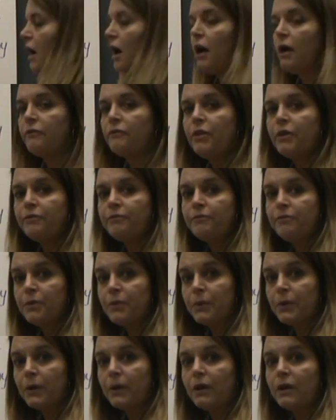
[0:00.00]
of the
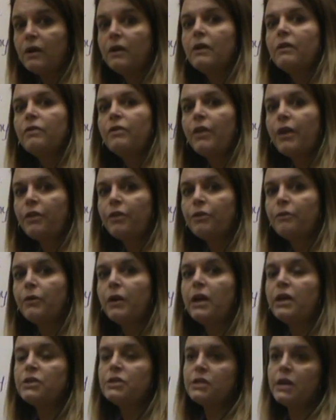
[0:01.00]
4, the
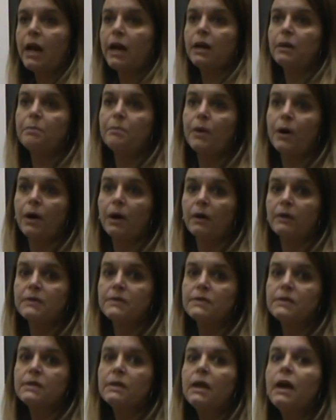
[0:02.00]
3 shaded
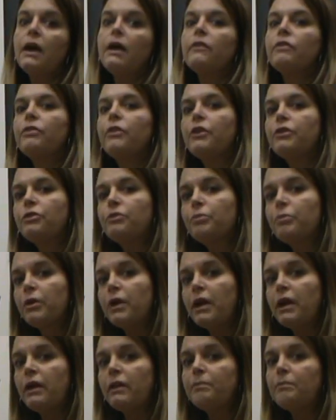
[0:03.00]
parts. The
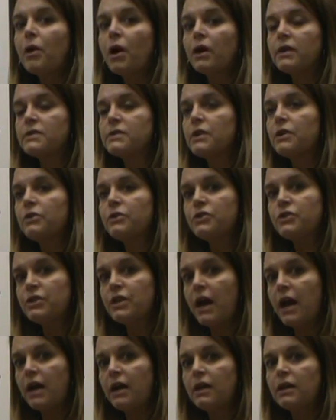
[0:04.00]
3 parts that are
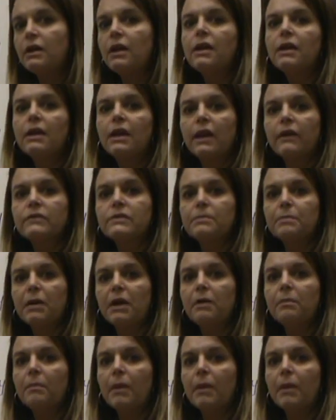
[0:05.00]
shaded gives me